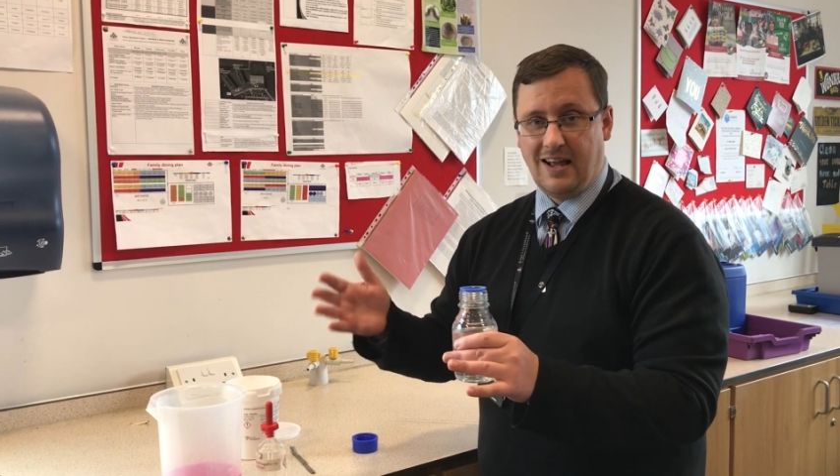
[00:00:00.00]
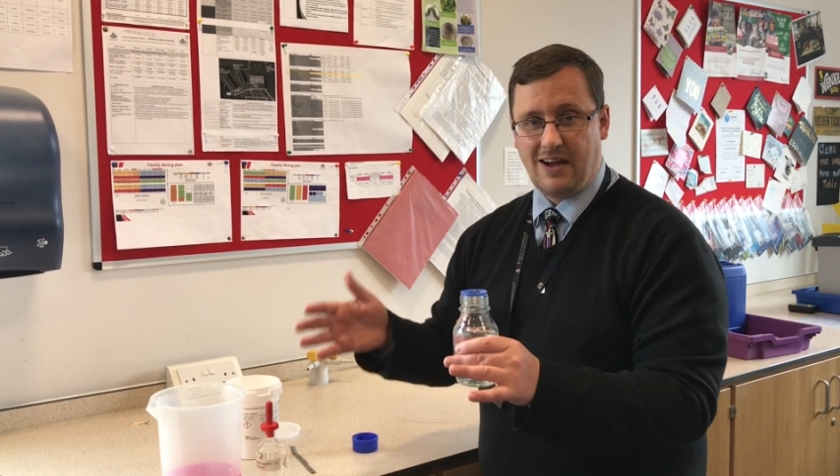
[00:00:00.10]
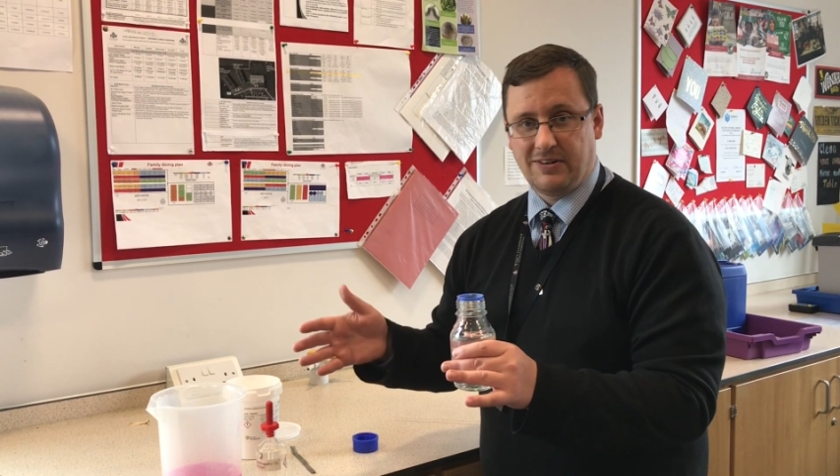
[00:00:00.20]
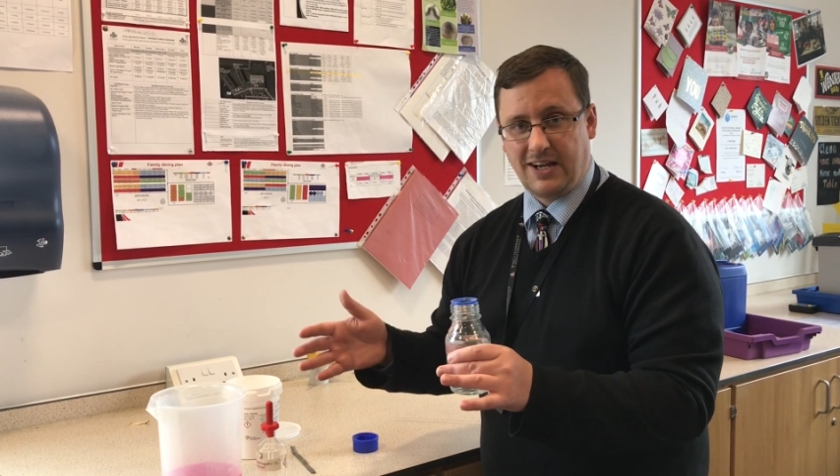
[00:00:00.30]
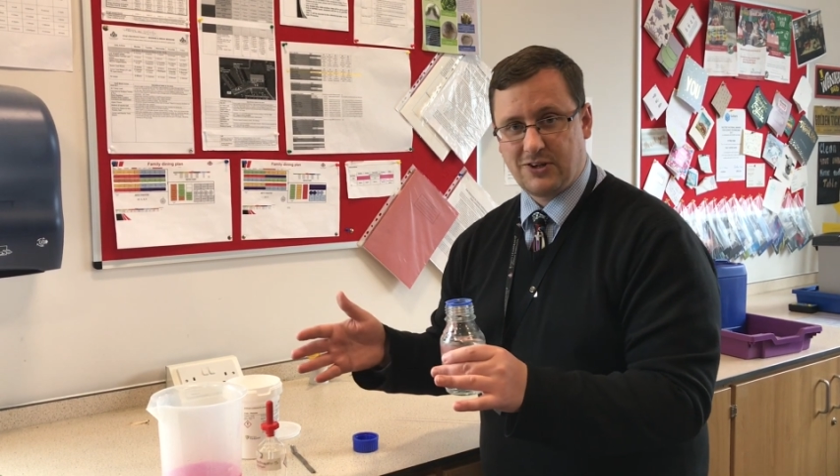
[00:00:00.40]

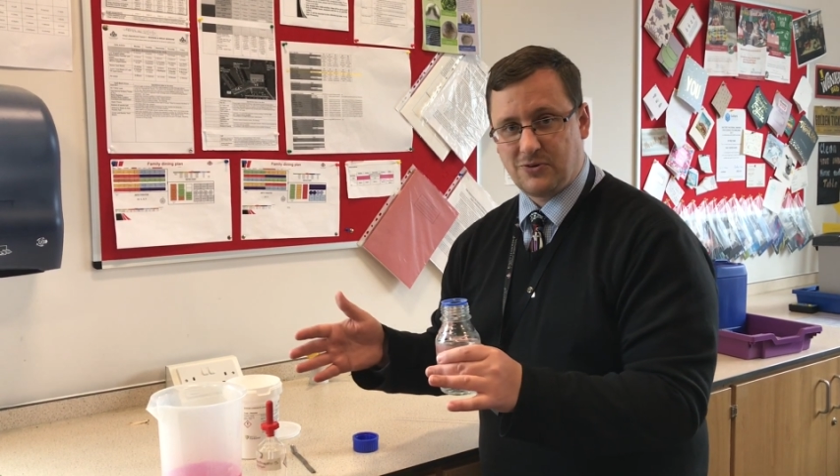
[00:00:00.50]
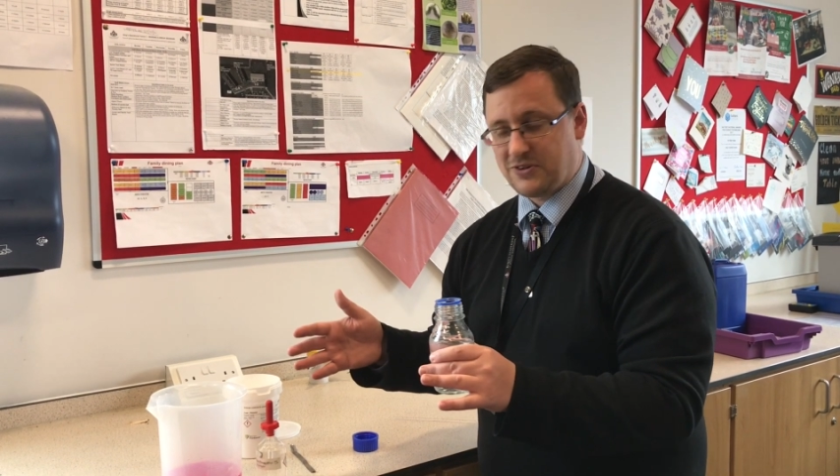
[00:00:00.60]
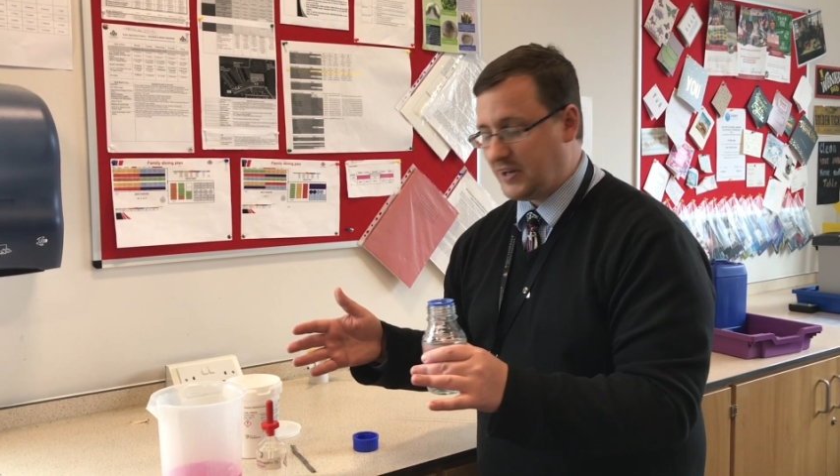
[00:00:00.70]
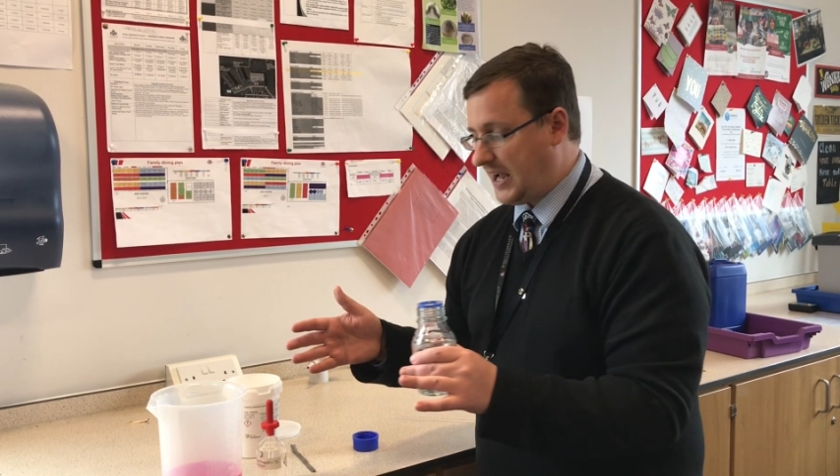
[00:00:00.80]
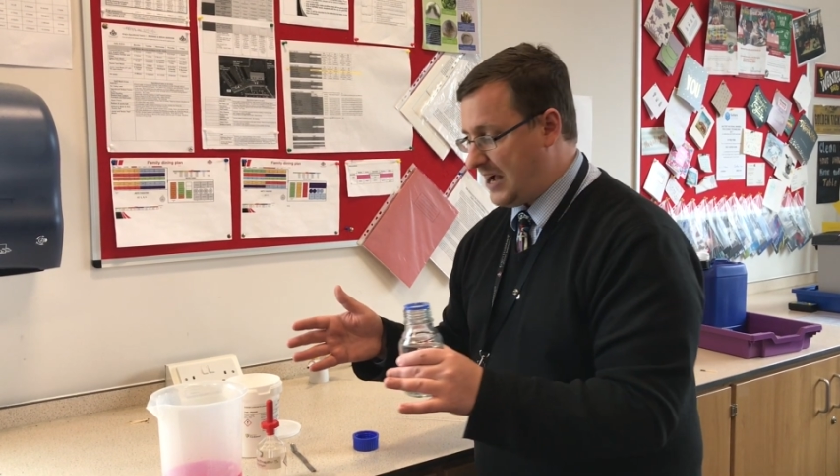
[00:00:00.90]
Have a guess
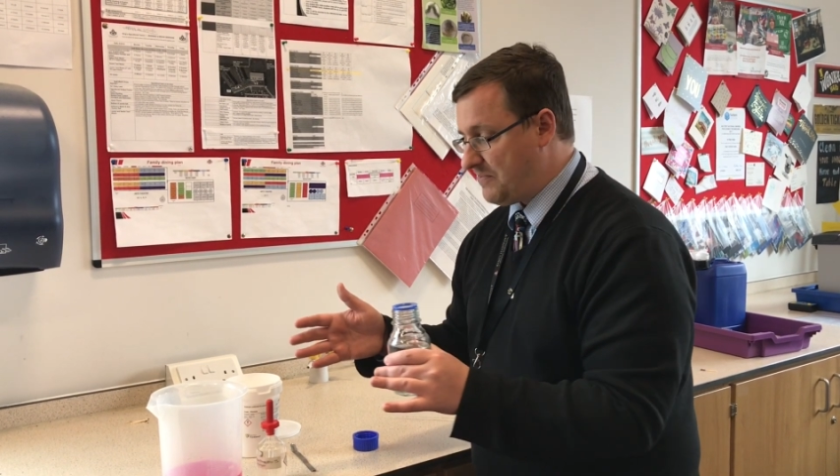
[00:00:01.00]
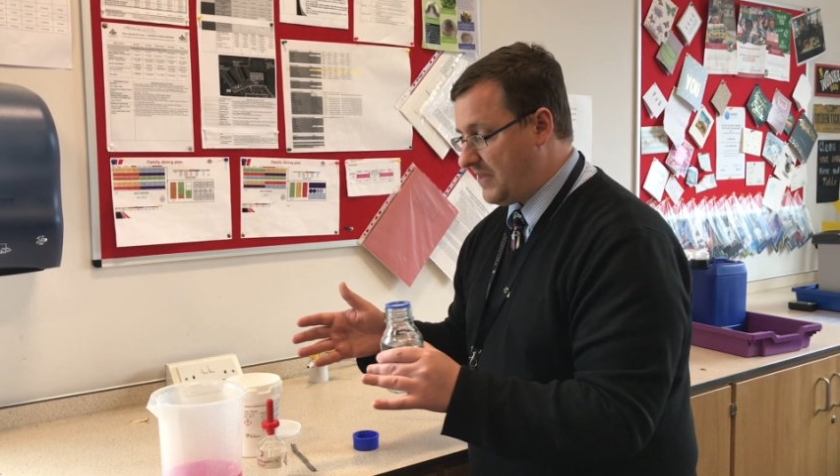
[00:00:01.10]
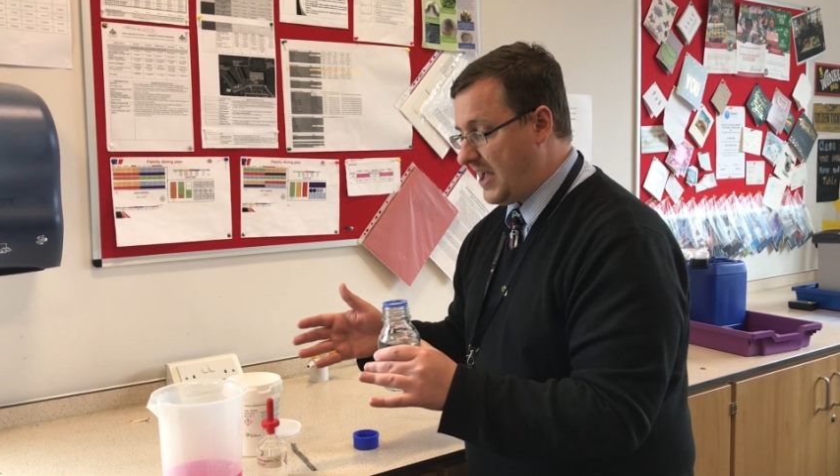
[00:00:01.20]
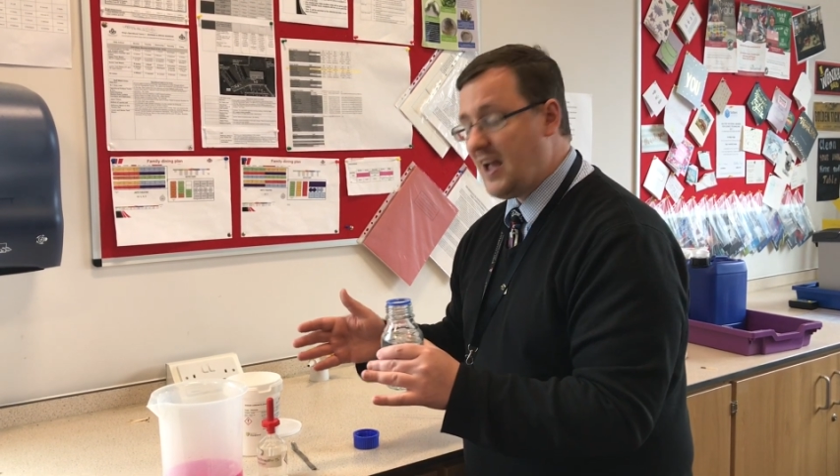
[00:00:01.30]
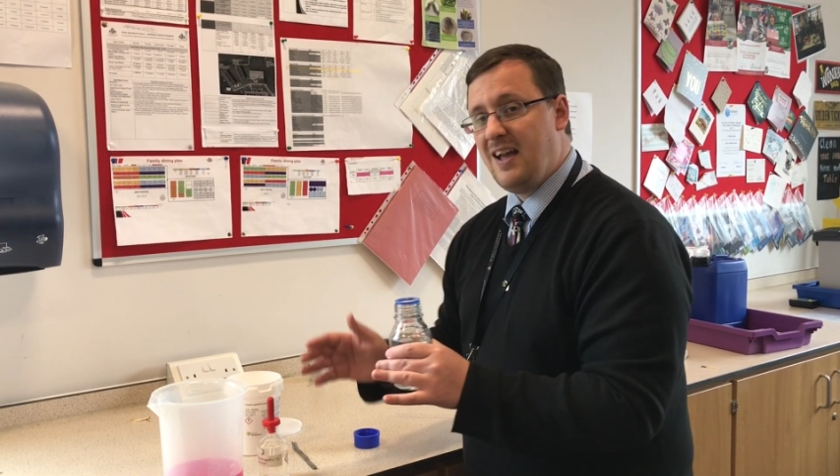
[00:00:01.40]
what's going to happen
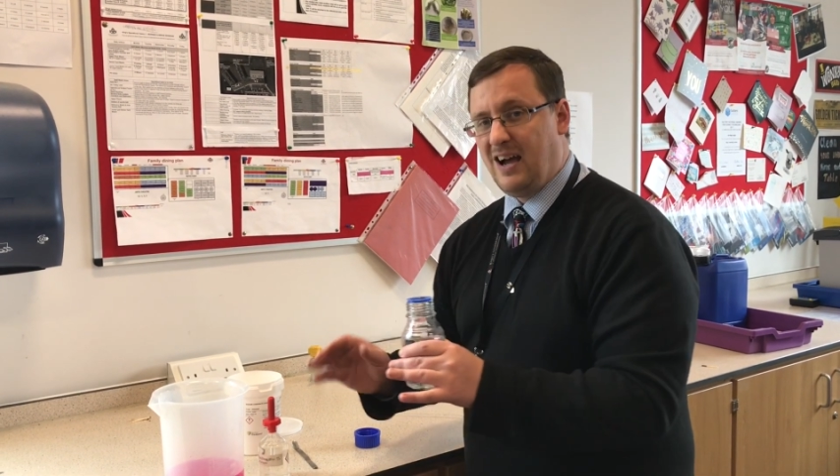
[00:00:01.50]
there?